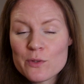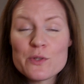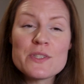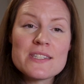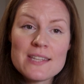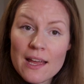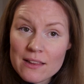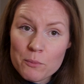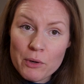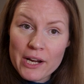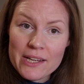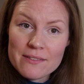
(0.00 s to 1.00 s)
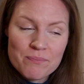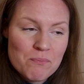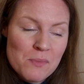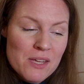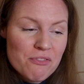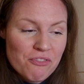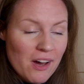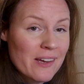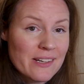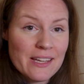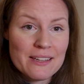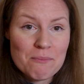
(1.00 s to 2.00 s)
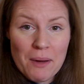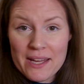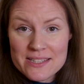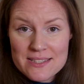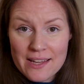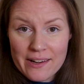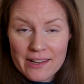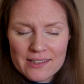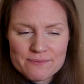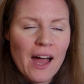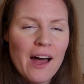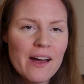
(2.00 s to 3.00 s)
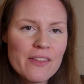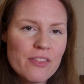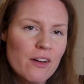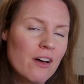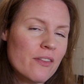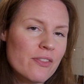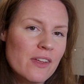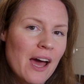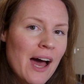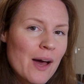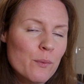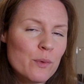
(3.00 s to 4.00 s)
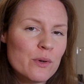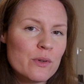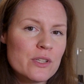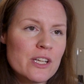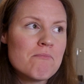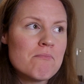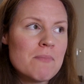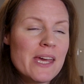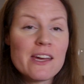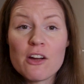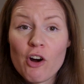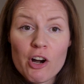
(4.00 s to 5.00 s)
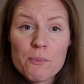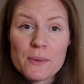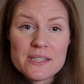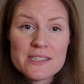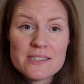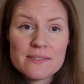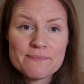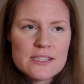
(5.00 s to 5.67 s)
to celebrate me finding my aesthetic, I thought that I would make a garment.